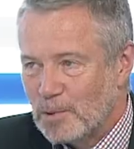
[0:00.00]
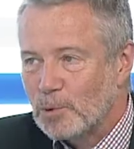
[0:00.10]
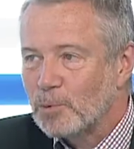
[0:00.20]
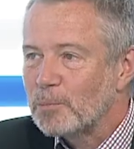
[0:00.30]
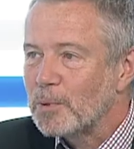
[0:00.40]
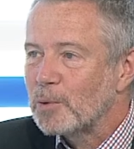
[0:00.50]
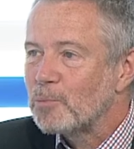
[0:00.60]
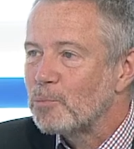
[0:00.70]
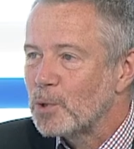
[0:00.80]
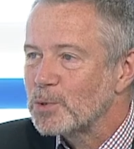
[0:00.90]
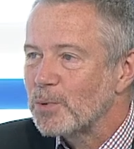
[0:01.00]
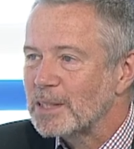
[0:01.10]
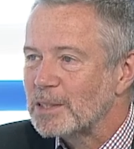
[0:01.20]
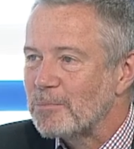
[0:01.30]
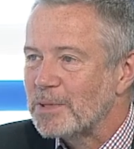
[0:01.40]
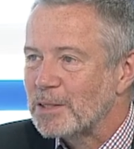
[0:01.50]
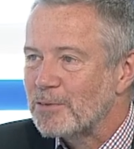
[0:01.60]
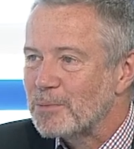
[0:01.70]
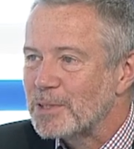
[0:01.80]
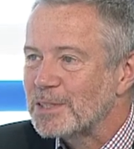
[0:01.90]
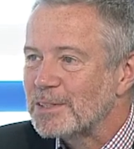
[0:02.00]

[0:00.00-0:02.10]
You will be most welcome. Thank you very much.